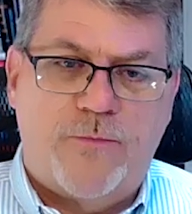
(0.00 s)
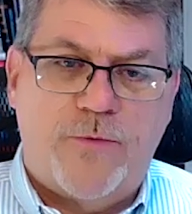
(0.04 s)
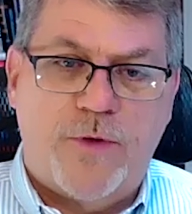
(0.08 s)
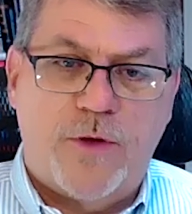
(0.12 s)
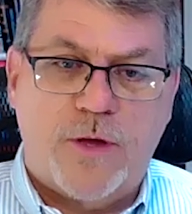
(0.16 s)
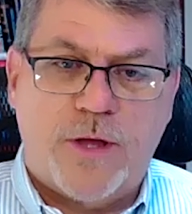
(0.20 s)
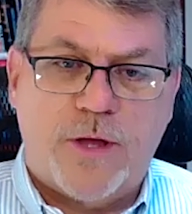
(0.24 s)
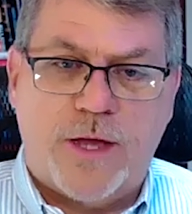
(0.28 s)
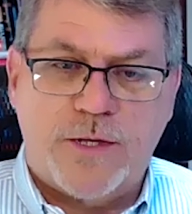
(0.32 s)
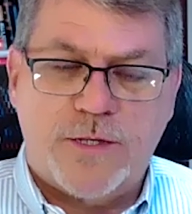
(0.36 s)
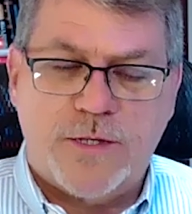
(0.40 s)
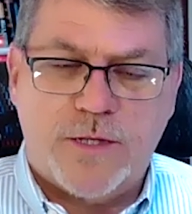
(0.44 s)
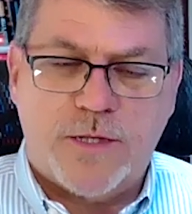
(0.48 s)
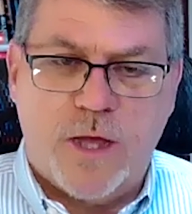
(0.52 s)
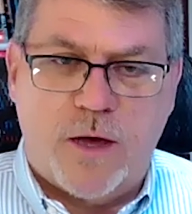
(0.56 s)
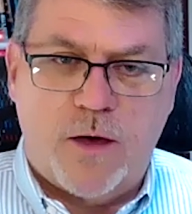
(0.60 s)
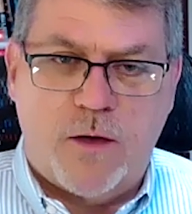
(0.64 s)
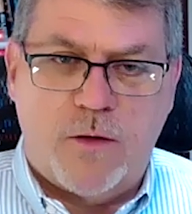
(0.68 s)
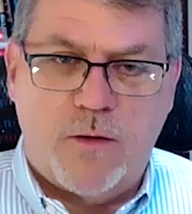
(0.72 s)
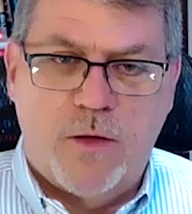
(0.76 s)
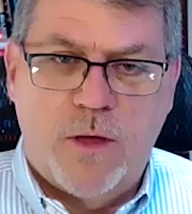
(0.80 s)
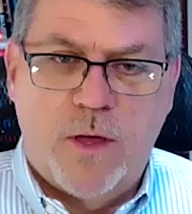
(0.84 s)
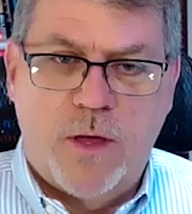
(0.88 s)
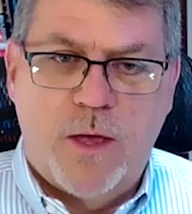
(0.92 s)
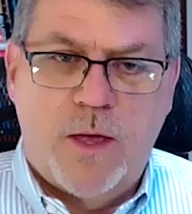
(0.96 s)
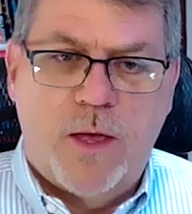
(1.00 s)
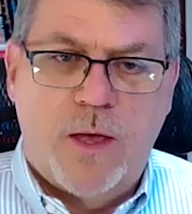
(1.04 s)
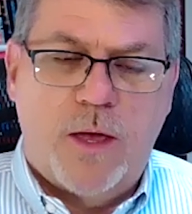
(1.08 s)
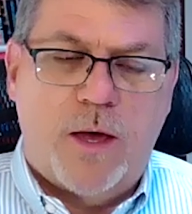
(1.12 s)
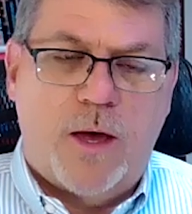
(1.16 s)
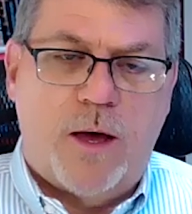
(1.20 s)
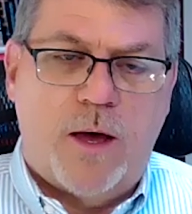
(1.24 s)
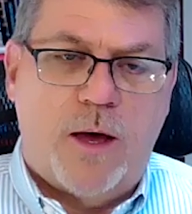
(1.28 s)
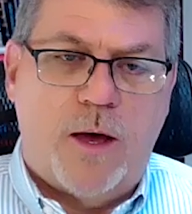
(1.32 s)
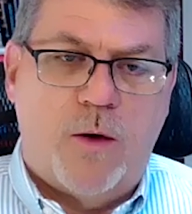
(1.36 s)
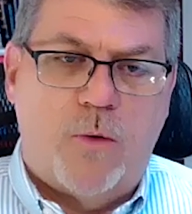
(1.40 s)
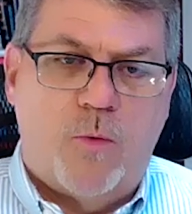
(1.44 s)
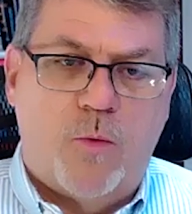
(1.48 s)
Phil Castell
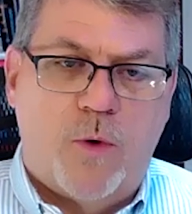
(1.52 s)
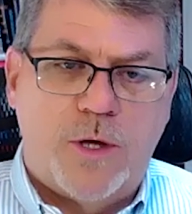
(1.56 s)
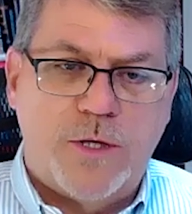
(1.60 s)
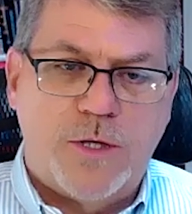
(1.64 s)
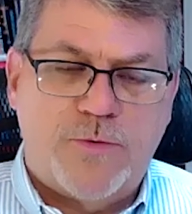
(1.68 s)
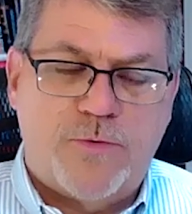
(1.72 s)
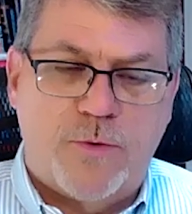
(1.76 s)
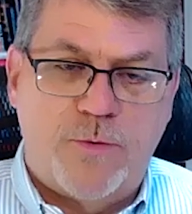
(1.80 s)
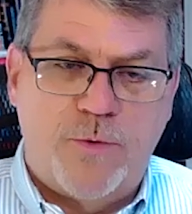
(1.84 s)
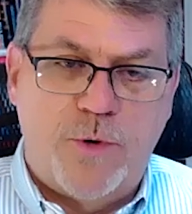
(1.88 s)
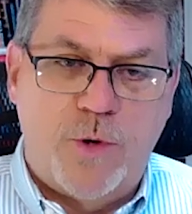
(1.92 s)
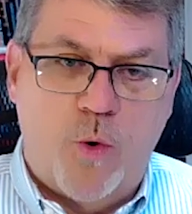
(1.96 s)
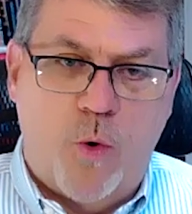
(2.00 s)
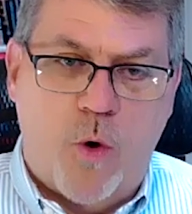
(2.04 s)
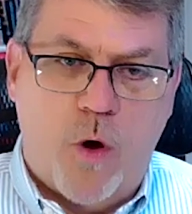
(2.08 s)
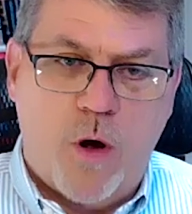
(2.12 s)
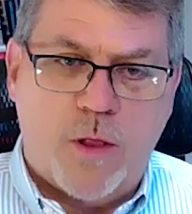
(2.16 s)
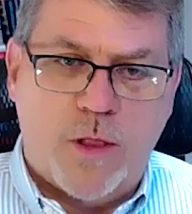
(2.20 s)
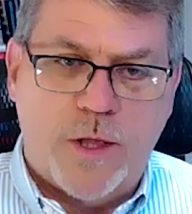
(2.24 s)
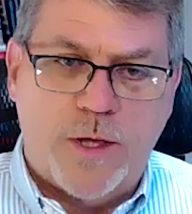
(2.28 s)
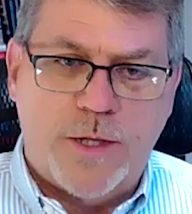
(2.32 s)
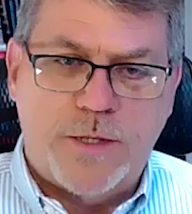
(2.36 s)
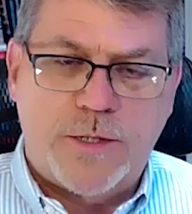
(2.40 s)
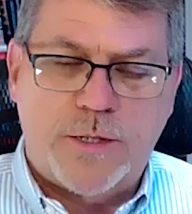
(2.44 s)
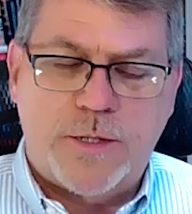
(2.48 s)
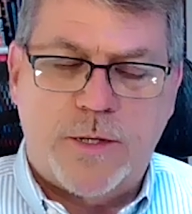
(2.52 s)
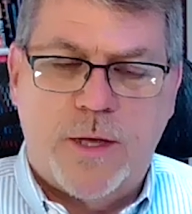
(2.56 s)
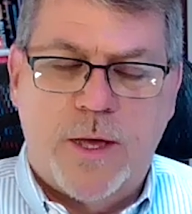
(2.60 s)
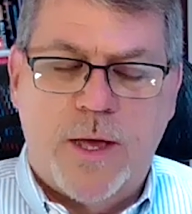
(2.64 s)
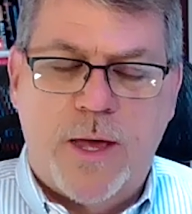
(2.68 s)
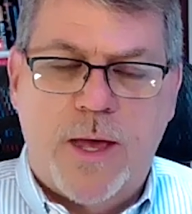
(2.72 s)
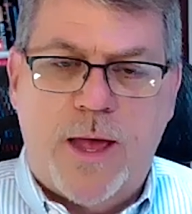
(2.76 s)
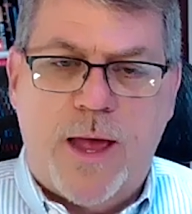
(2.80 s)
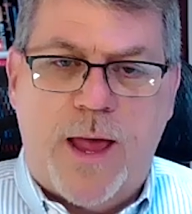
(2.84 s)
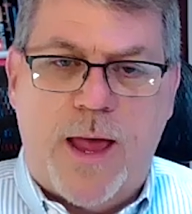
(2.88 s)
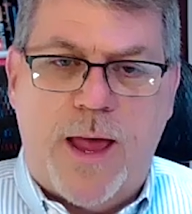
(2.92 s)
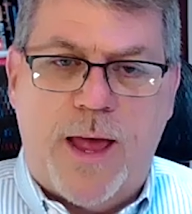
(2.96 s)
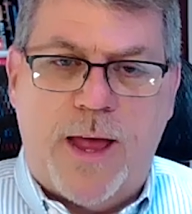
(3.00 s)
was from New Orleans
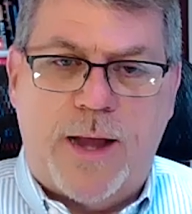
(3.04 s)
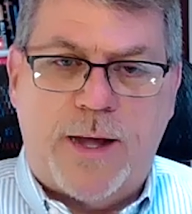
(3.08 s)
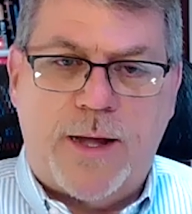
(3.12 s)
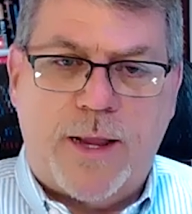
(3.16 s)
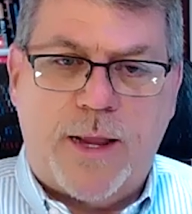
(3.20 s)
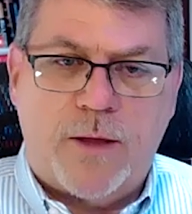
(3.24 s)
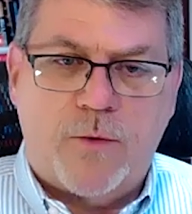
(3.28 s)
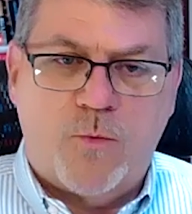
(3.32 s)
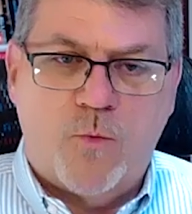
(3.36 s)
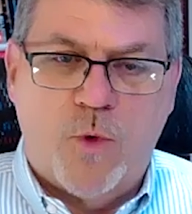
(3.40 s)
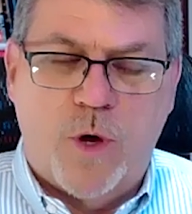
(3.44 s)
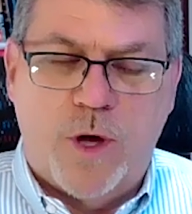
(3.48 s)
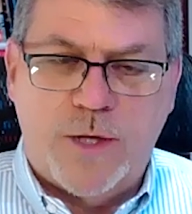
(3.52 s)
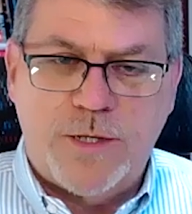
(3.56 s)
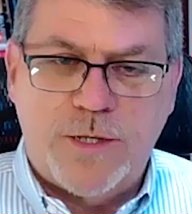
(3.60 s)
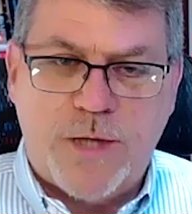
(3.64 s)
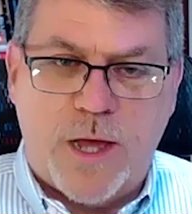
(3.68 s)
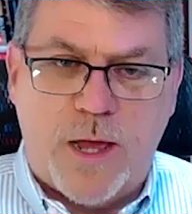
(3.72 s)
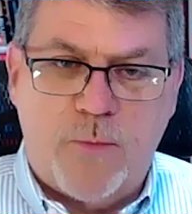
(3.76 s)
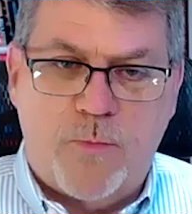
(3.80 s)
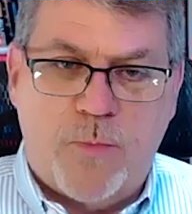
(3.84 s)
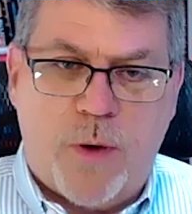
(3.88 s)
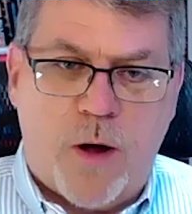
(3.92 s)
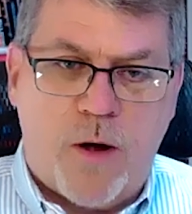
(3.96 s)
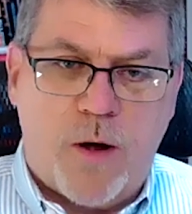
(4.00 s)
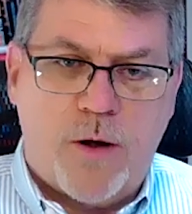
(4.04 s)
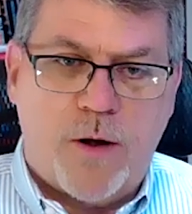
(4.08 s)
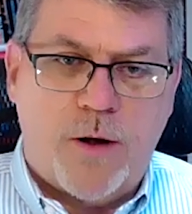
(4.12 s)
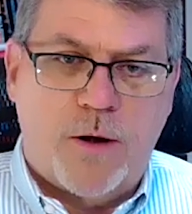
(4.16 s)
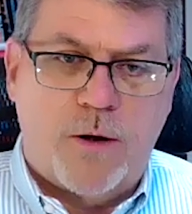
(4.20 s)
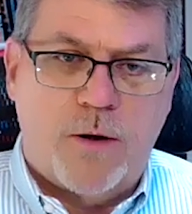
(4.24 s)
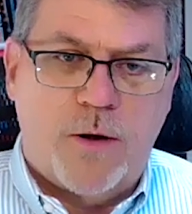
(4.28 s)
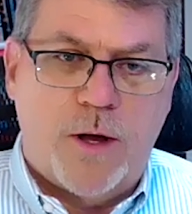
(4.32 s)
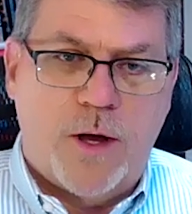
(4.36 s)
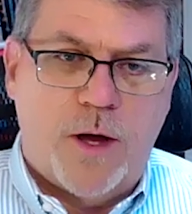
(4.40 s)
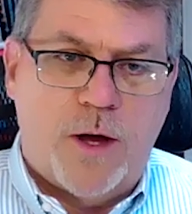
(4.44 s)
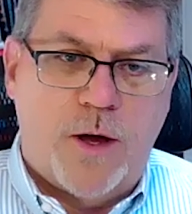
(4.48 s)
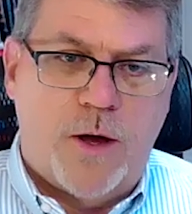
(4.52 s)
and was a
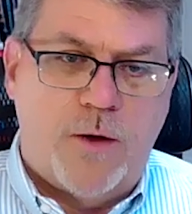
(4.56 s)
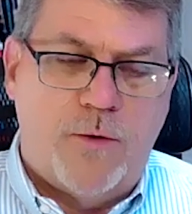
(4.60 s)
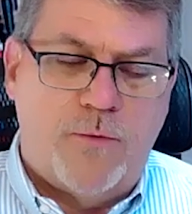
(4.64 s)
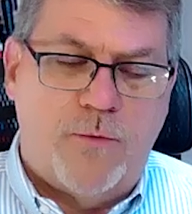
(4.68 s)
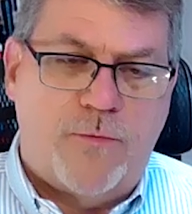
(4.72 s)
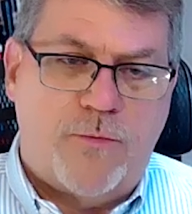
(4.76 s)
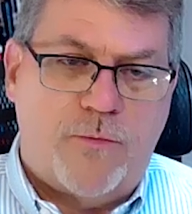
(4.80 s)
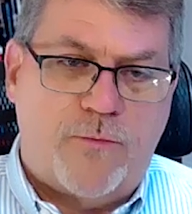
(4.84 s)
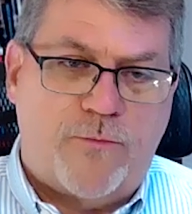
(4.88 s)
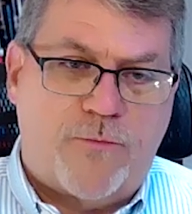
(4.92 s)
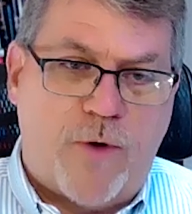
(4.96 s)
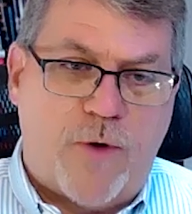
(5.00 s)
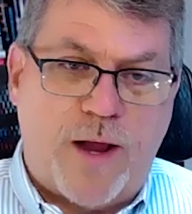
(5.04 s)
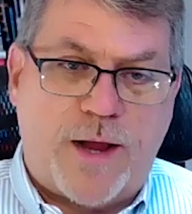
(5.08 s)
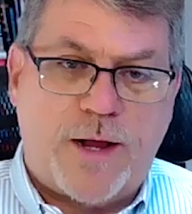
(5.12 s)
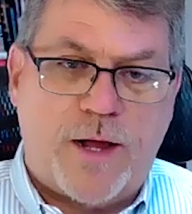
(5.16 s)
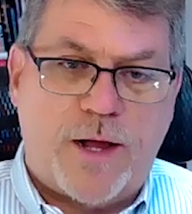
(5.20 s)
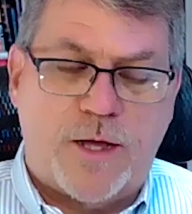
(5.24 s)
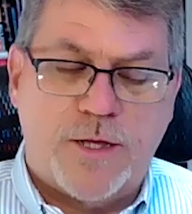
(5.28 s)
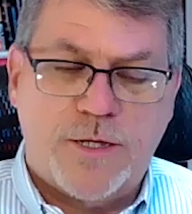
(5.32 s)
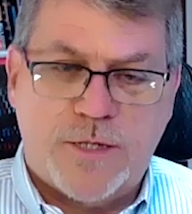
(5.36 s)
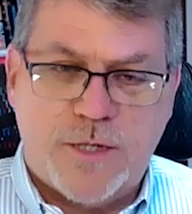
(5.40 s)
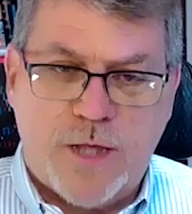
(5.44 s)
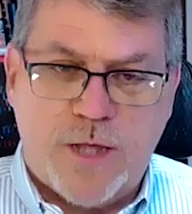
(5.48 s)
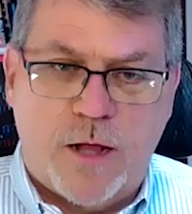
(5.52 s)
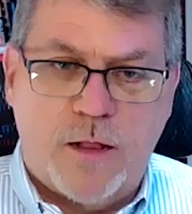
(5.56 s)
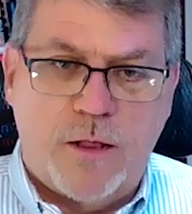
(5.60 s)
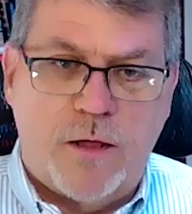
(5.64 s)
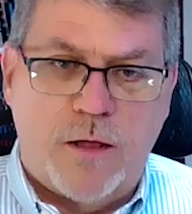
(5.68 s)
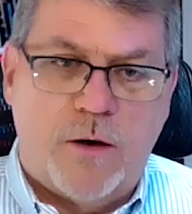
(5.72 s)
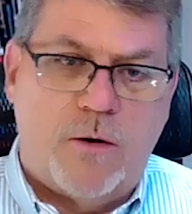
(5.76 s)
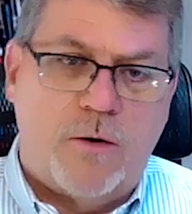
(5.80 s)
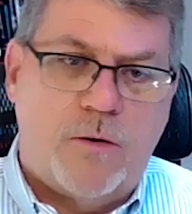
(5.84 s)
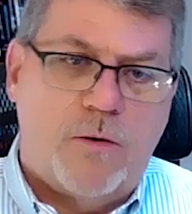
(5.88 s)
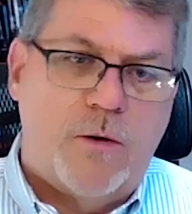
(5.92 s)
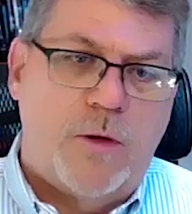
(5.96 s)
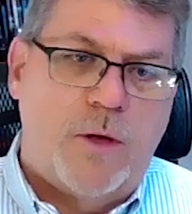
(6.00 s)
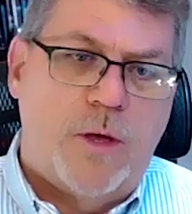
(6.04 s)
partner of Frank
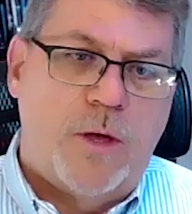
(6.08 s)
Costello.